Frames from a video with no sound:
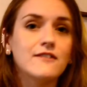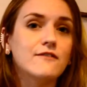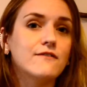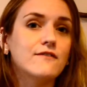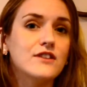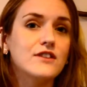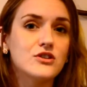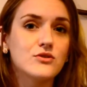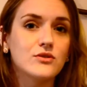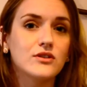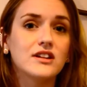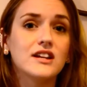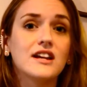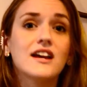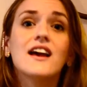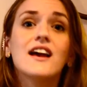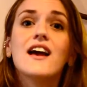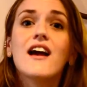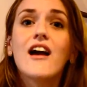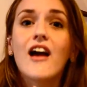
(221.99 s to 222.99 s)
visually,
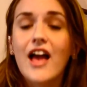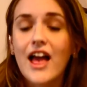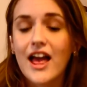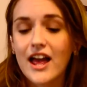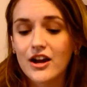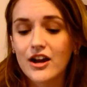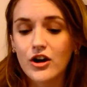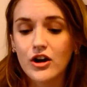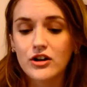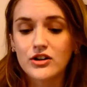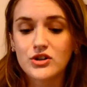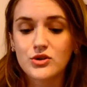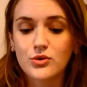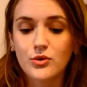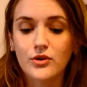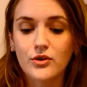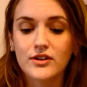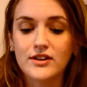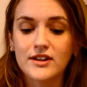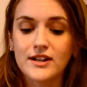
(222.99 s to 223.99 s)
and
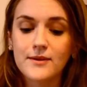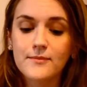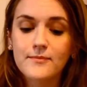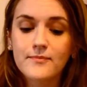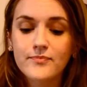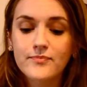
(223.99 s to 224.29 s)
auditorily.